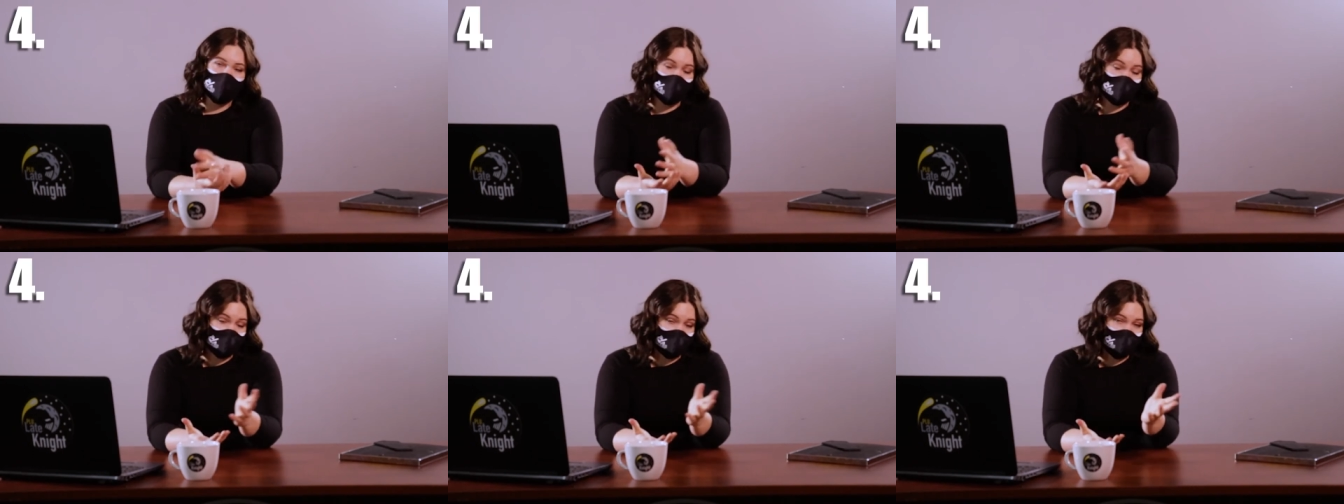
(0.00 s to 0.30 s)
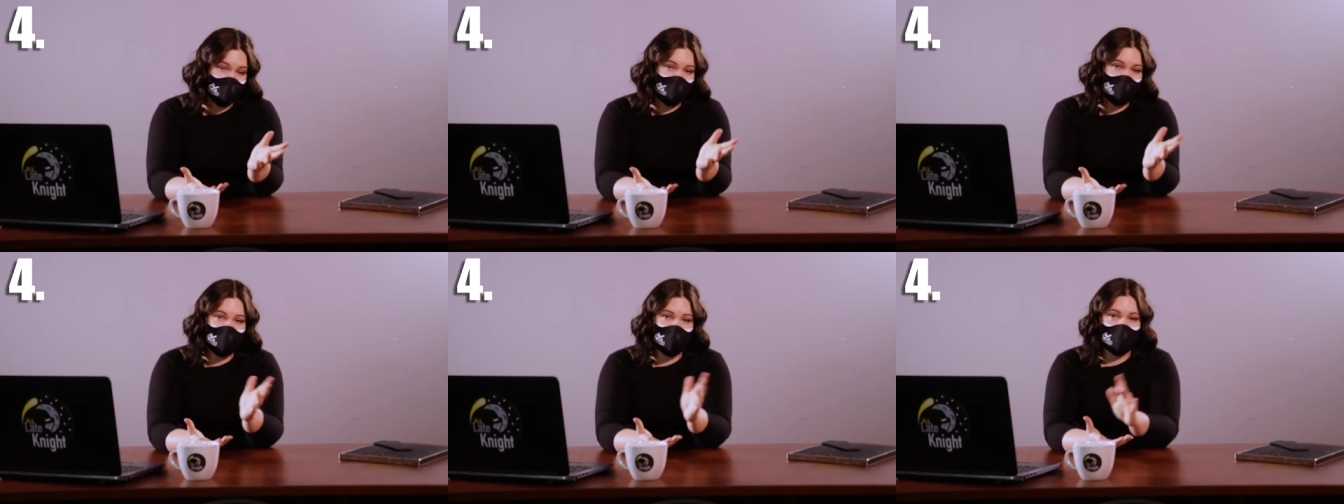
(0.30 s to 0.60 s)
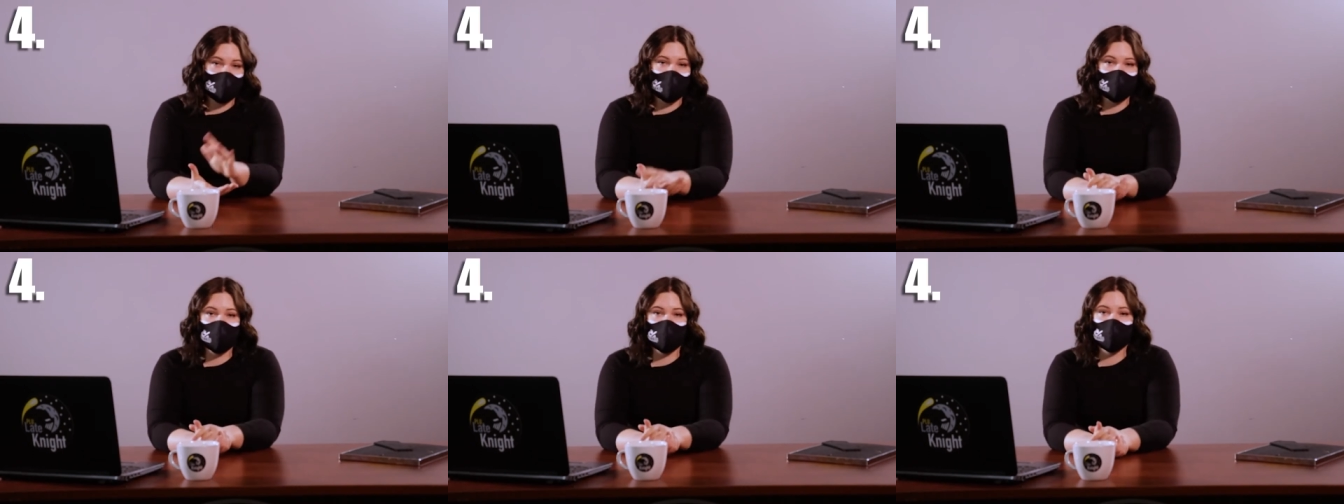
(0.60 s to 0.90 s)
also a
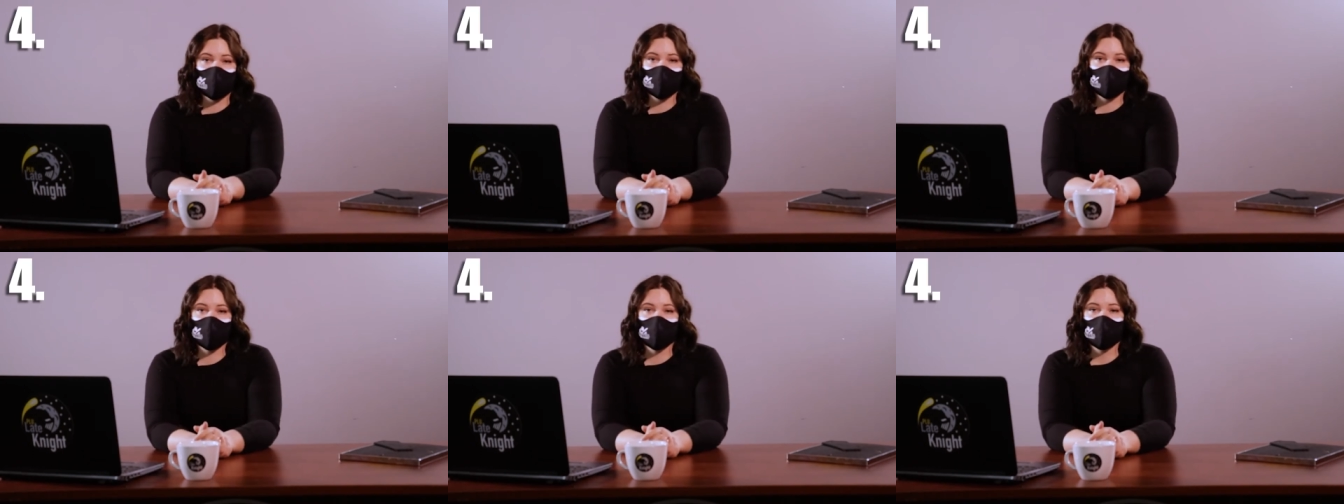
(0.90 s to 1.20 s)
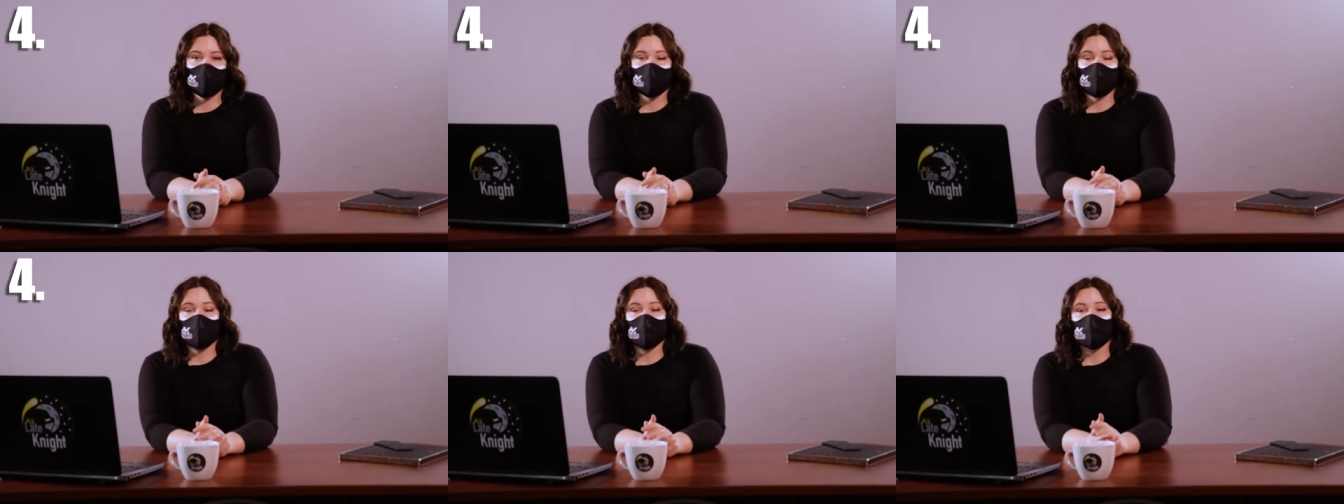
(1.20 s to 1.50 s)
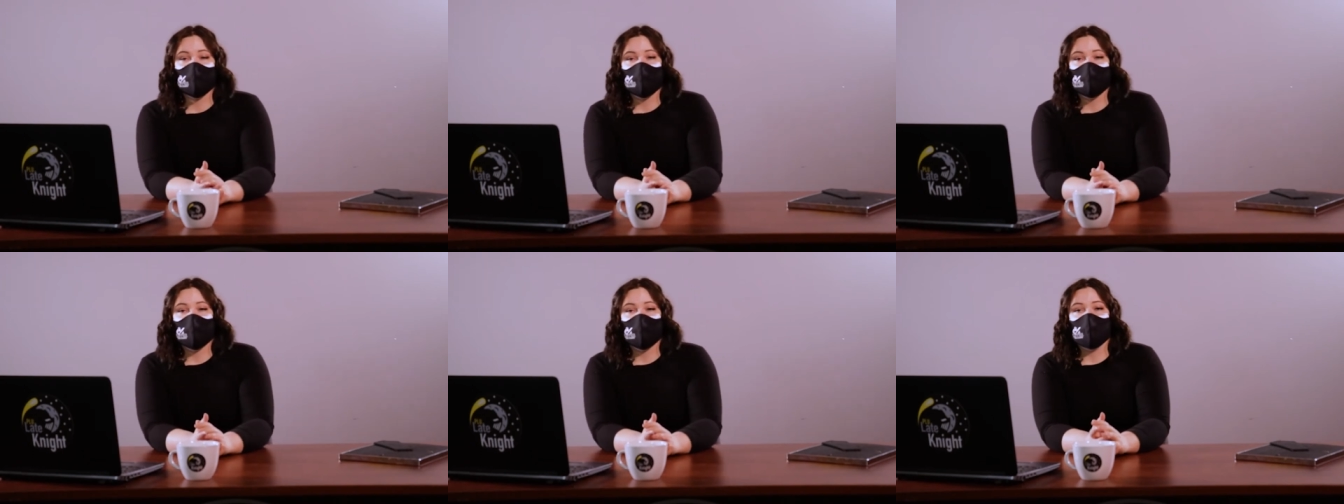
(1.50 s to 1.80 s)
classic.
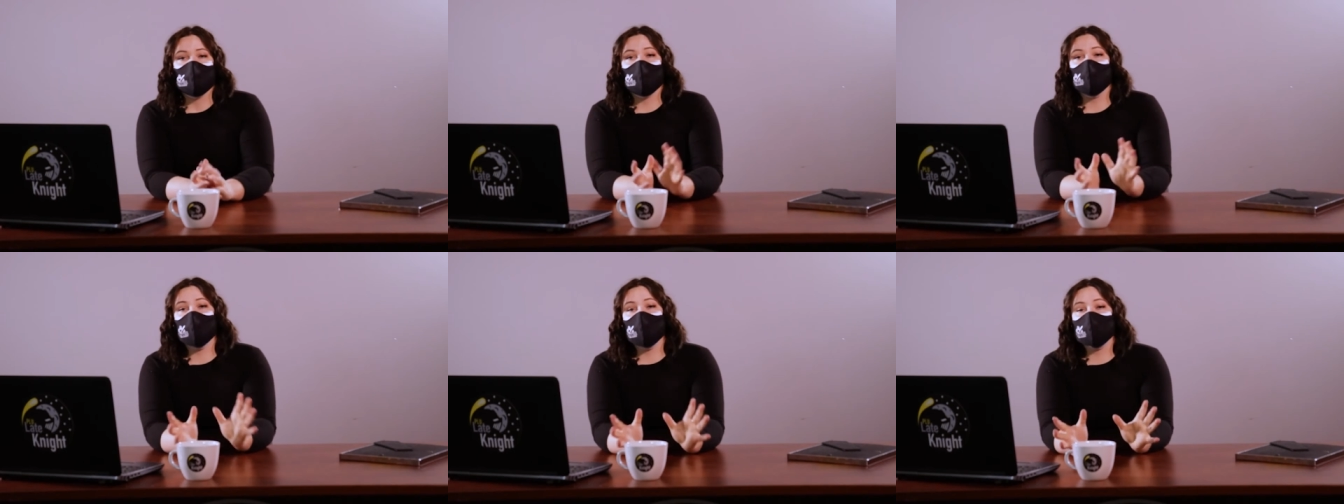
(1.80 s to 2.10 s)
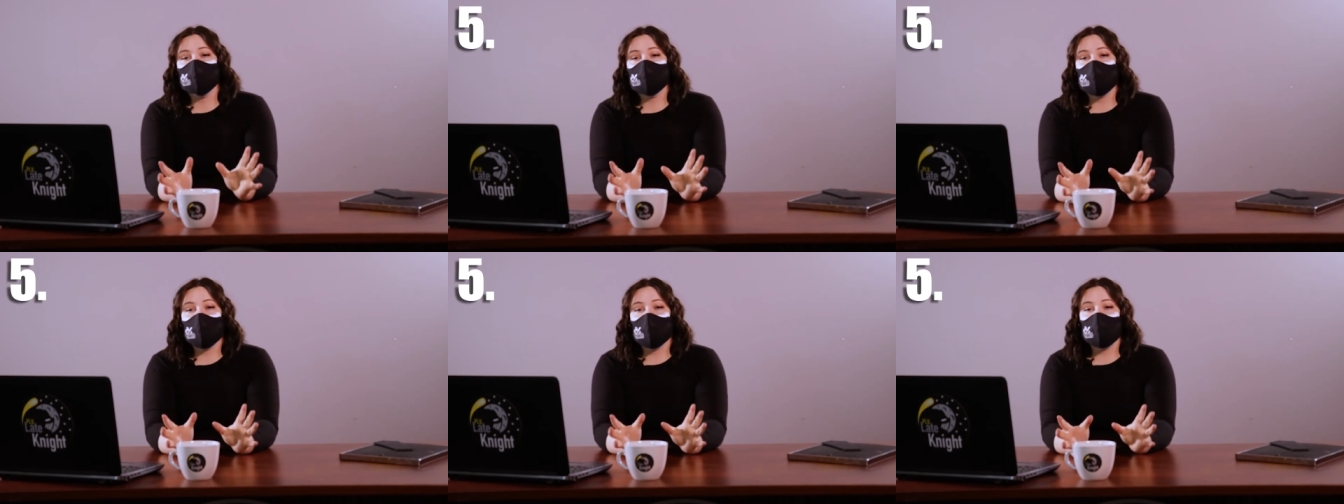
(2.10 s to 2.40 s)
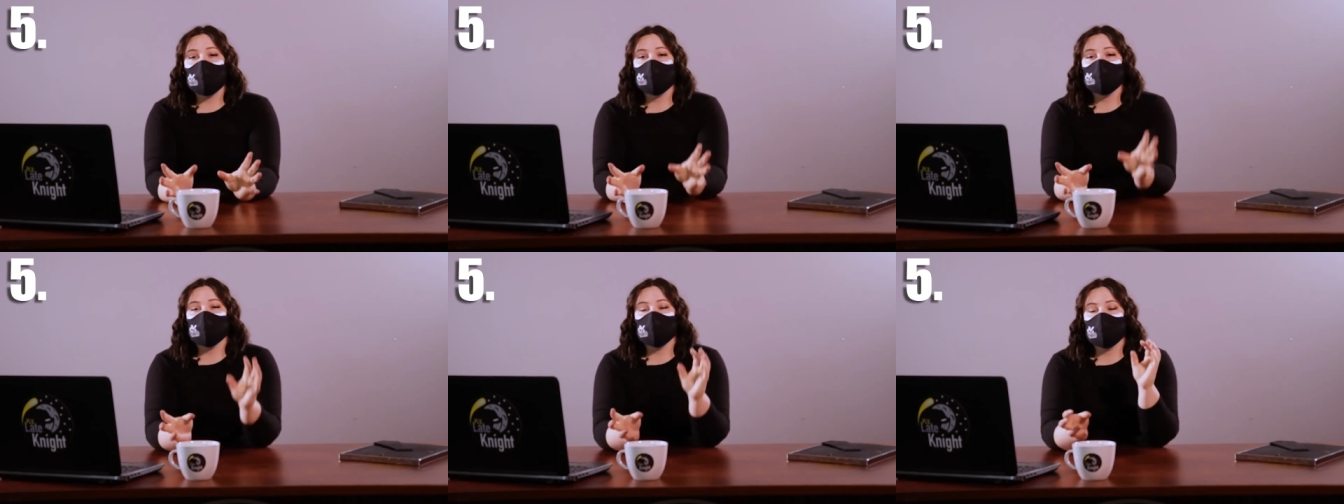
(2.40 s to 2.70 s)
Number
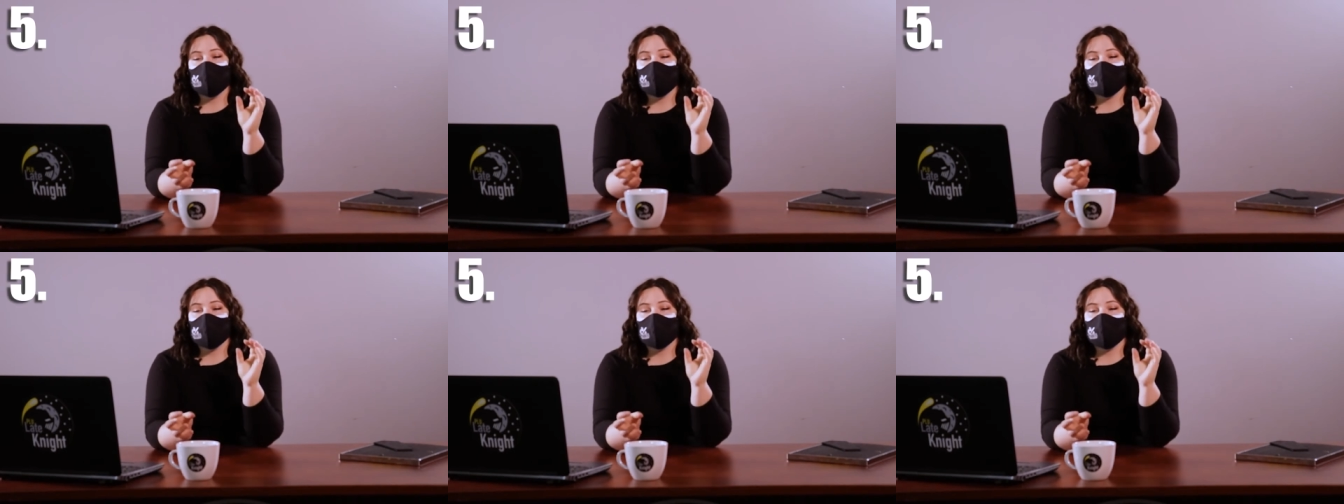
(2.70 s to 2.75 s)
five,